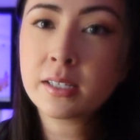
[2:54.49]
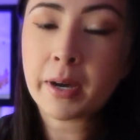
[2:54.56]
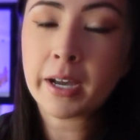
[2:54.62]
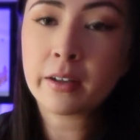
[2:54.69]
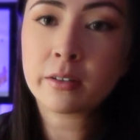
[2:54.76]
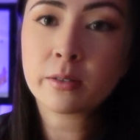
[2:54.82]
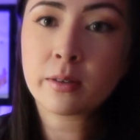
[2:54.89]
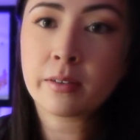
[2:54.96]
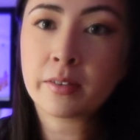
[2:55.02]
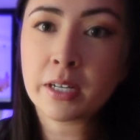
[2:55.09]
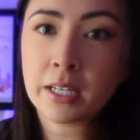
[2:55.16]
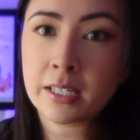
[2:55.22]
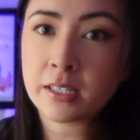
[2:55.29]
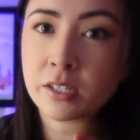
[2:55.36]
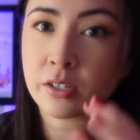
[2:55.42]
I also have
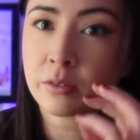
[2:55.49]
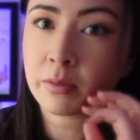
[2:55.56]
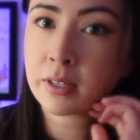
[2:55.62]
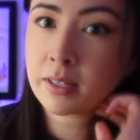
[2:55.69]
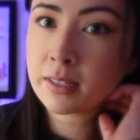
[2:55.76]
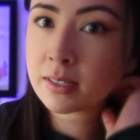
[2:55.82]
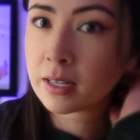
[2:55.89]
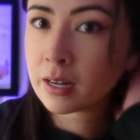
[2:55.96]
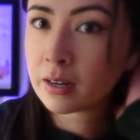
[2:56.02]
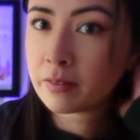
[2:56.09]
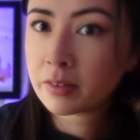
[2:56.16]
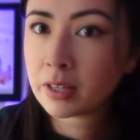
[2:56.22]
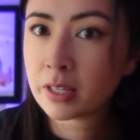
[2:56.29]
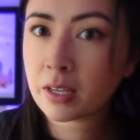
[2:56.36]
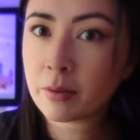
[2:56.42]
an Easter one that's kind of
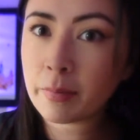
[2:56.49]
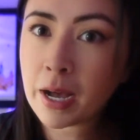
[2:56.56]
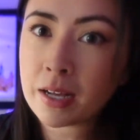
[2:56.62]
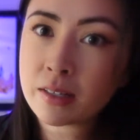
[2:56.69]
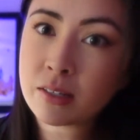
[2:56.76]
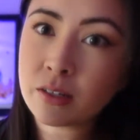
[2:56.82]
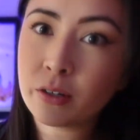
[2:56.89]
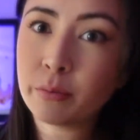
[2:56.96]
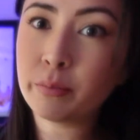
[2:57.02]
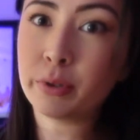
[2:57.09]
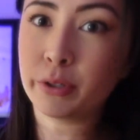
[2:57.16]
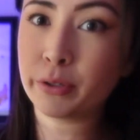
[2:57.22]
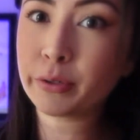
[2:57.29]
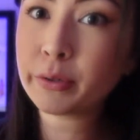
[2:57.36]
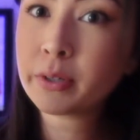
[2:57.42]
in like a pastel
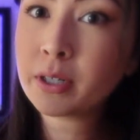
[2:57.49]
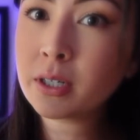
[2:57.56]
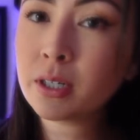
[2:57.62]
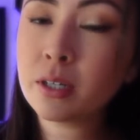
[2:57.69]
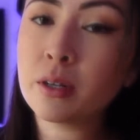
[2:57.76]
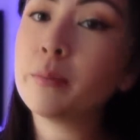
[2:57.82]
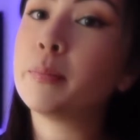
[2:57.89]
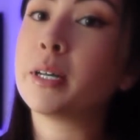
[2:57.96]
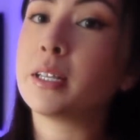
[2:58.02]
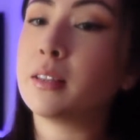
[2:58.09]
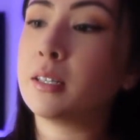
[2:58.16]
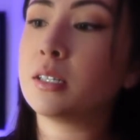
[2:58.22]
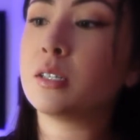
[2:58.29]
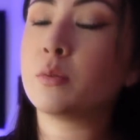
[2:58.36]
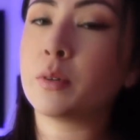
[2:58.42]
blue, but
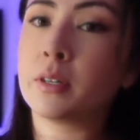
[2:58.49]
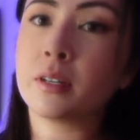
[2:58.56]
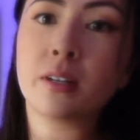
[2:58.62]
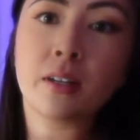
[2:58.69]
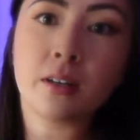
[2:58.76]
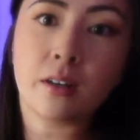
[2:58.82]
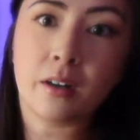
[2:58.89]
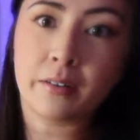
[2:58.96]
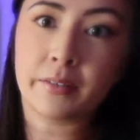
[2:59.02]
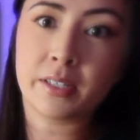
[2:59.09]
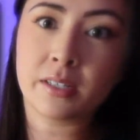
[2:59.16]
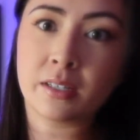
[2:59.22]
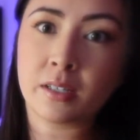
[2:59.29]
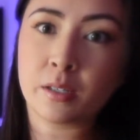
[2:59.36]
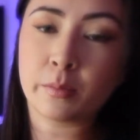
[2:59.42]
this one
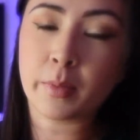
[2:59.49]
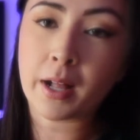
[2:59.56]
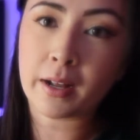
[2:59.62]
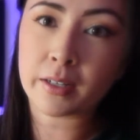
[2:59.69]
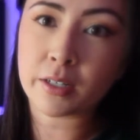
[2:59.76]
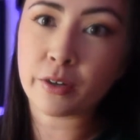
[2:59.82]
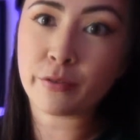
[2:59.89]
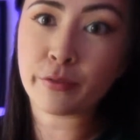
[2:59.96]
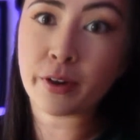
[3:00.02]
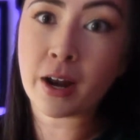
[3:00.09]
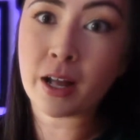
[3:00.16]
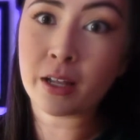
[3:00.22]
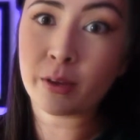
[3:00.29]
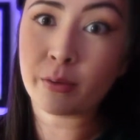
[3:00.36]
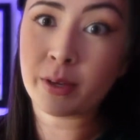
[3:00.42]
obviously is blacked out for
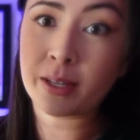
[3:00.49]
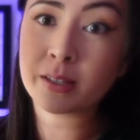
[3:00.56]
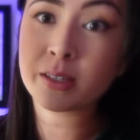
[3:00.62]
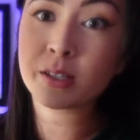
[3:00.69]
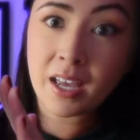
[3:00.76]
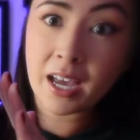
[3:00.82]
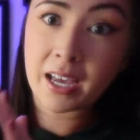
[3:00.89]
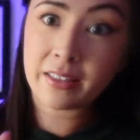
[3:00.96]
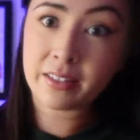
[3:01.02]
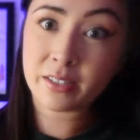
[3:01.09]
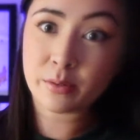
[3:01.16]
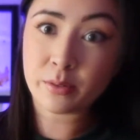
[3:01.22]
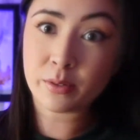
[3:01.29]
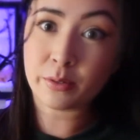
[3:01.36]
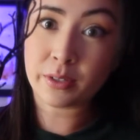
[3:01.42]
Halloween's, and
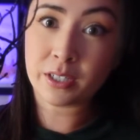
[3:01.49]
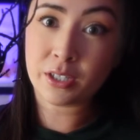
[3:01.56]
this was only